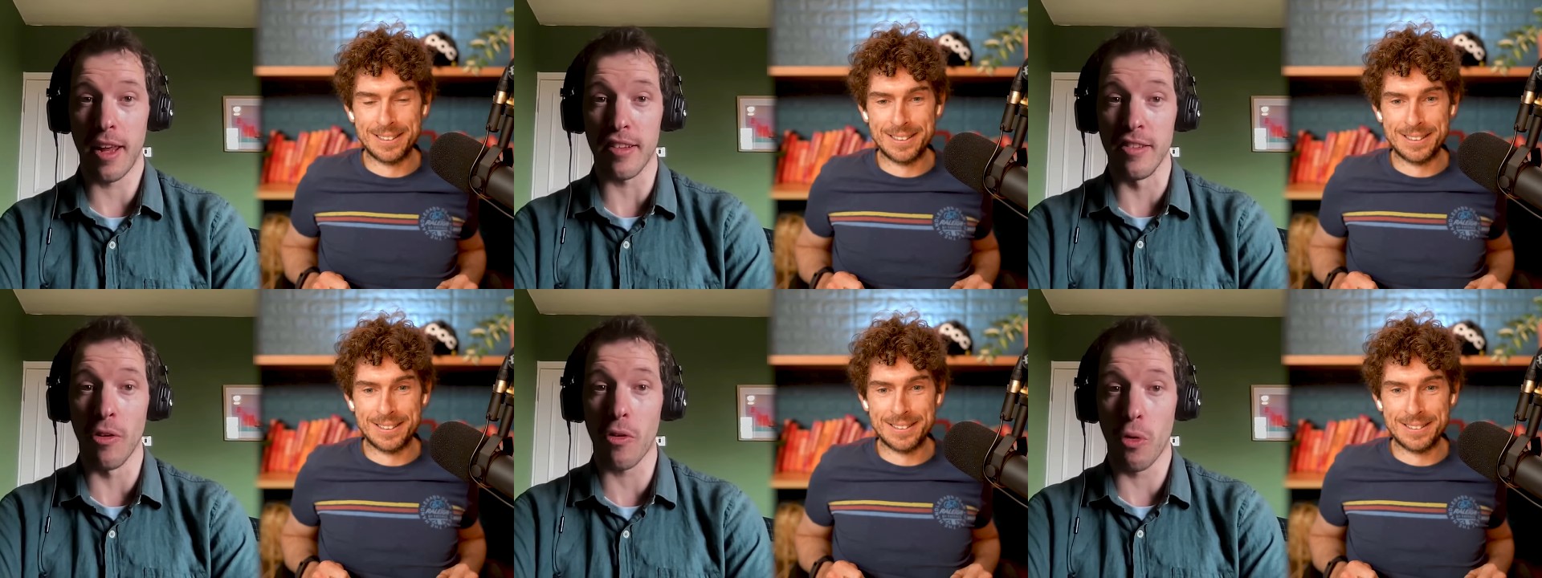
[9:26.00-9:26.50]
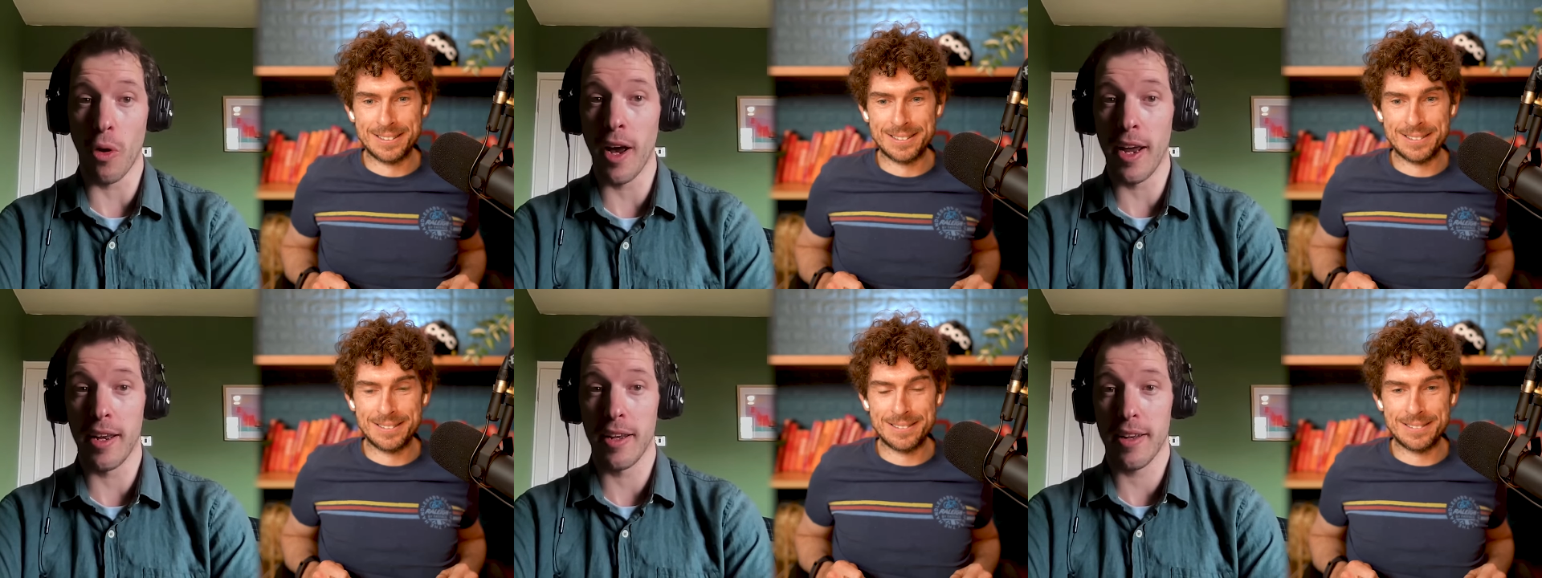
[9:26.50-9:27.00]
Speaker 1: it's not
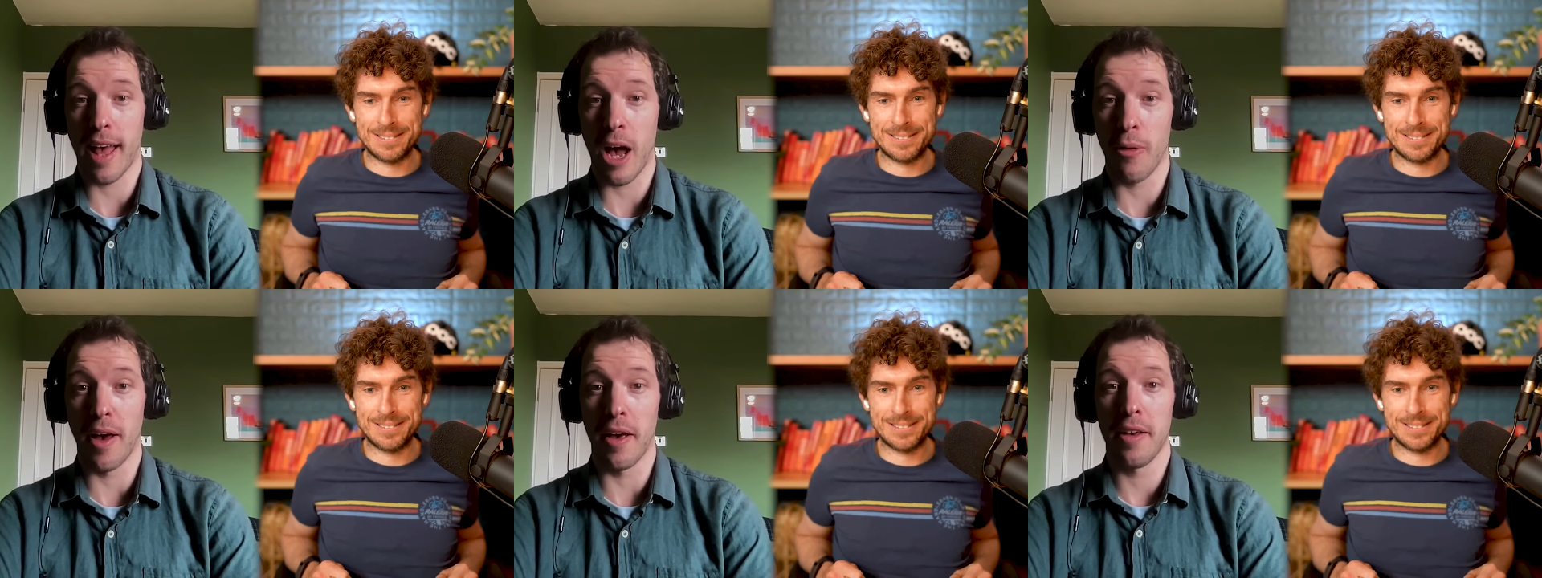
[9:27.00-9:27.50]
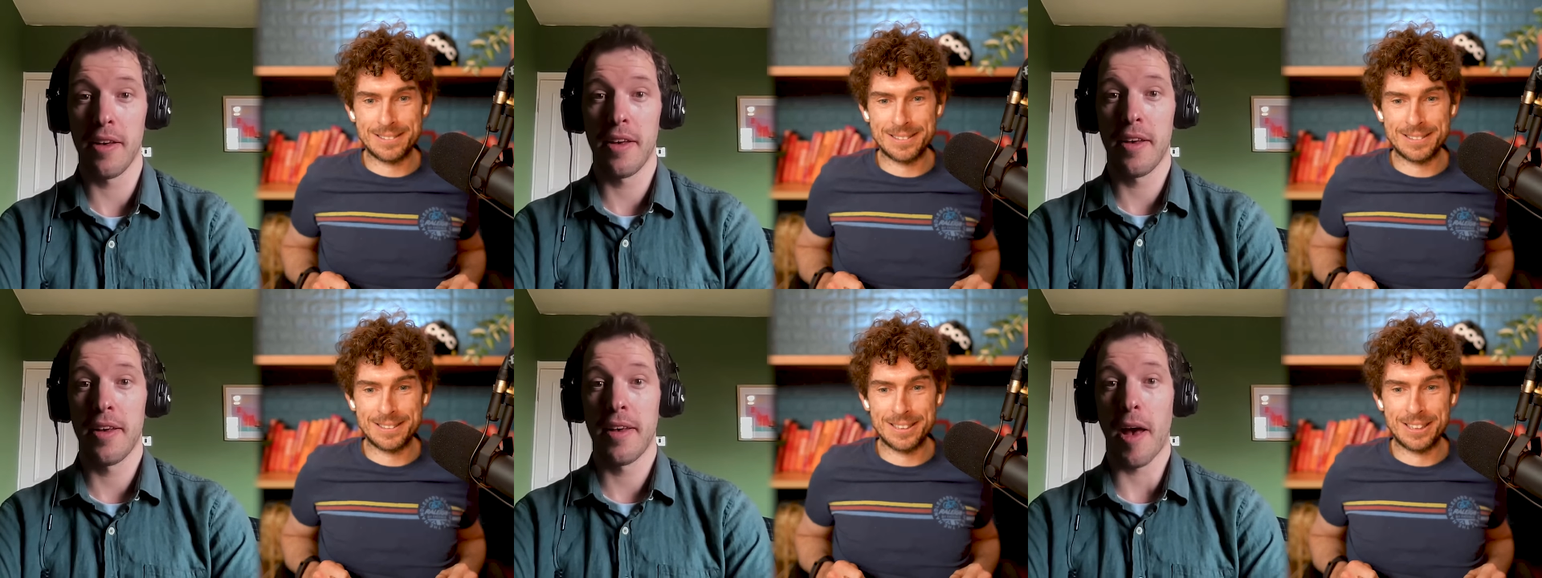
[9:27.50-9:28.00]
quite how it
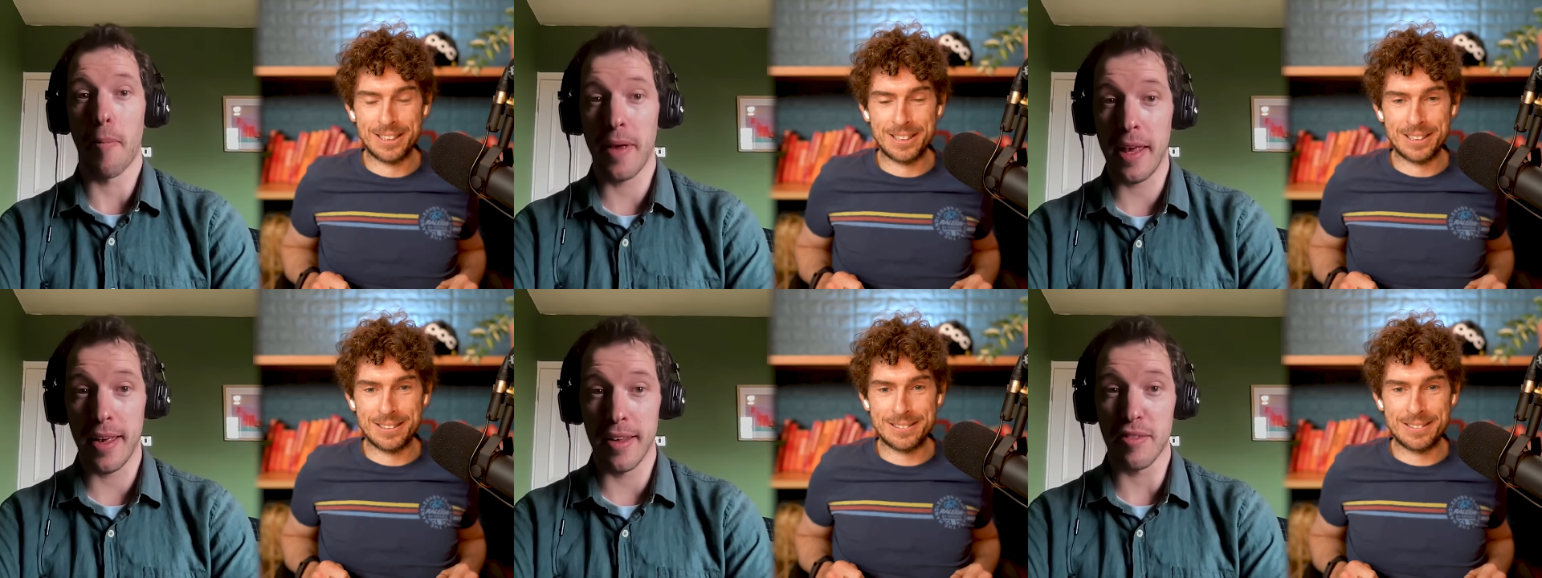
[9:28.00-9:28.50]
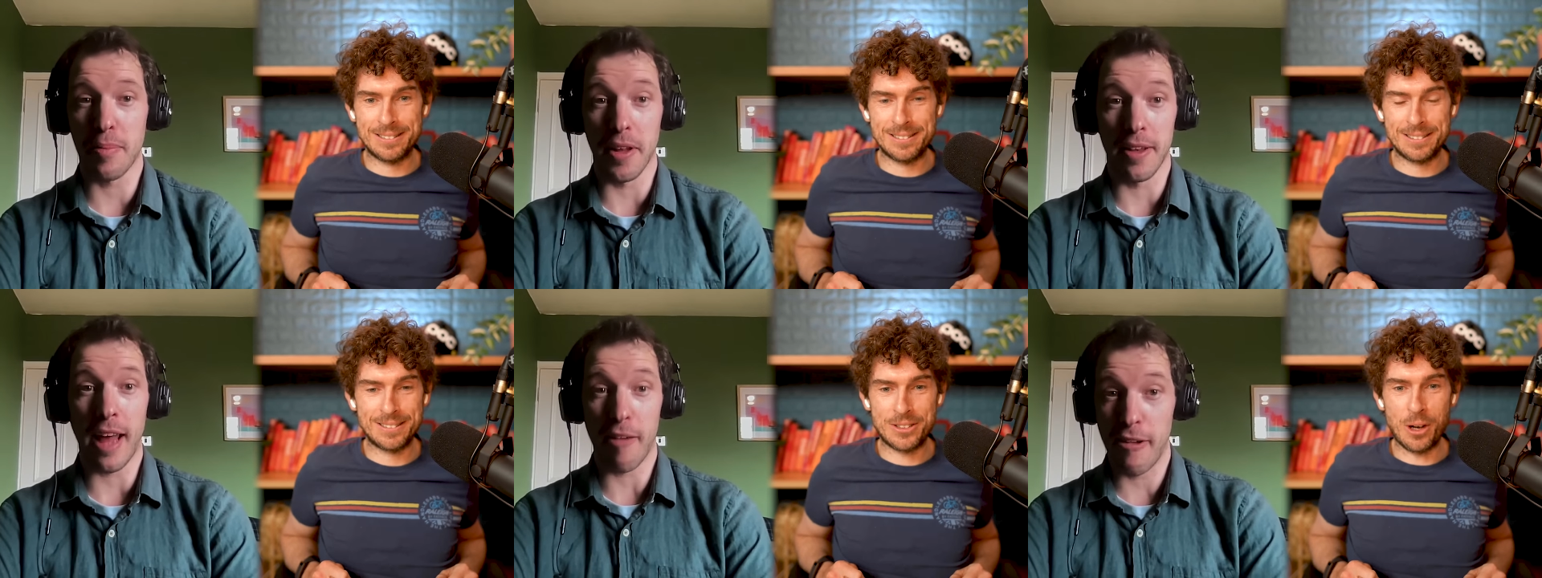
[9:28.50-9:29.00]
appears, but
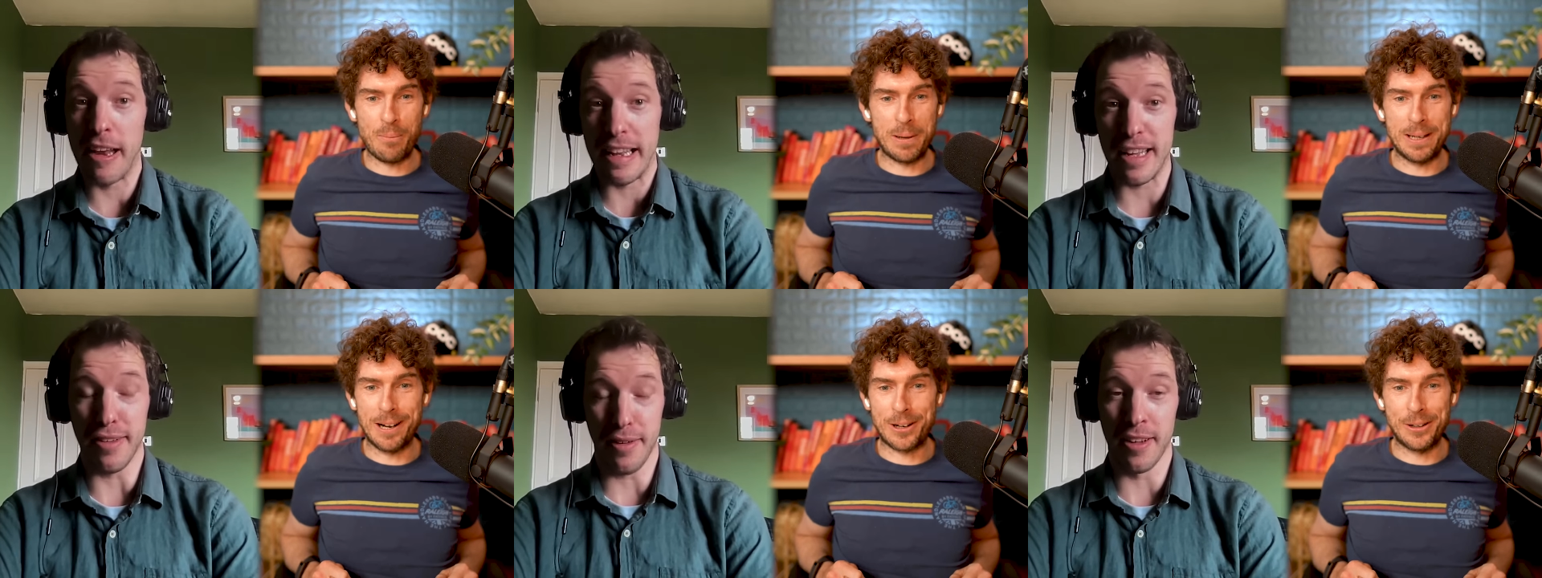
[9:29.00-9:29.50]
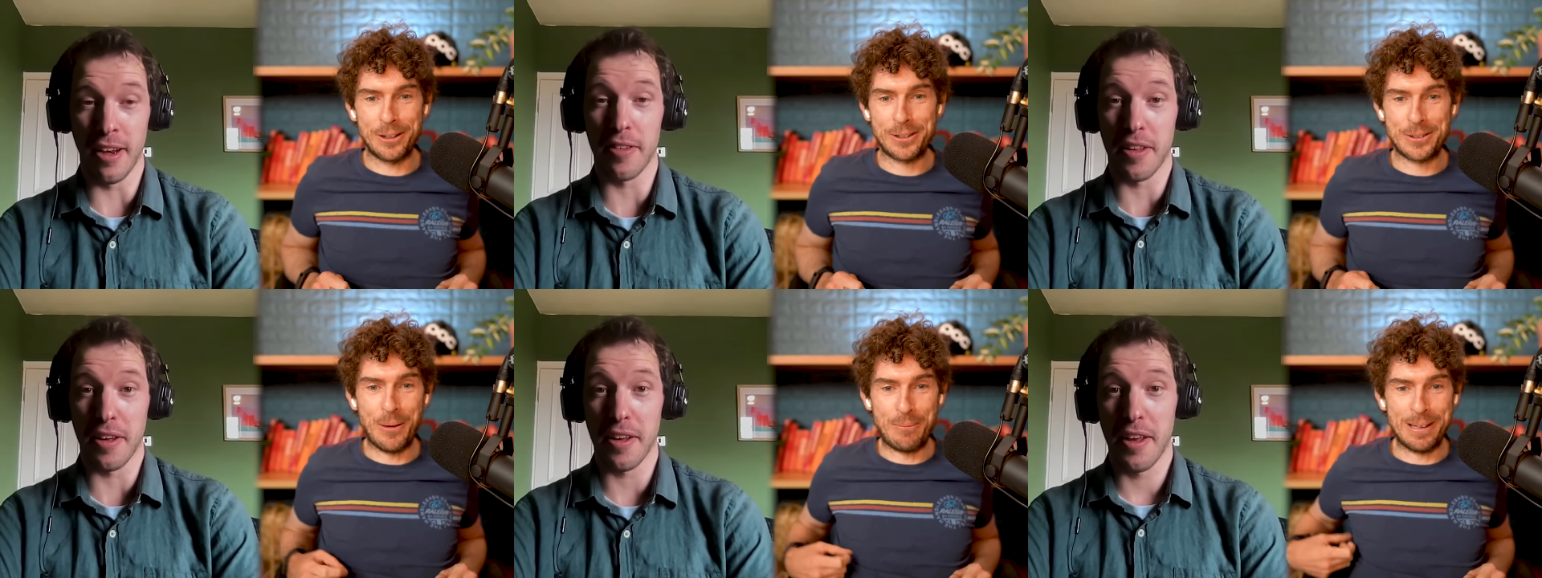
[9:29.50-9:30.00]
that really don't is another.
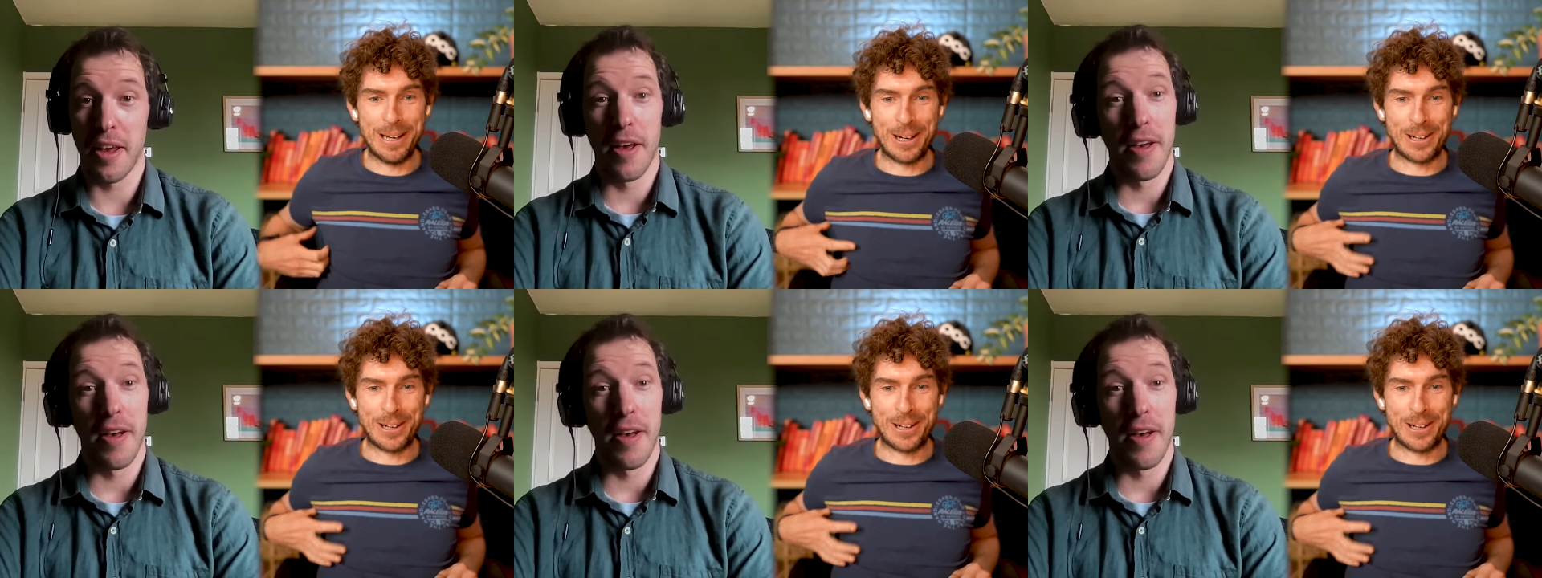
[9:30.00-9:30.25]
Guy. Don't be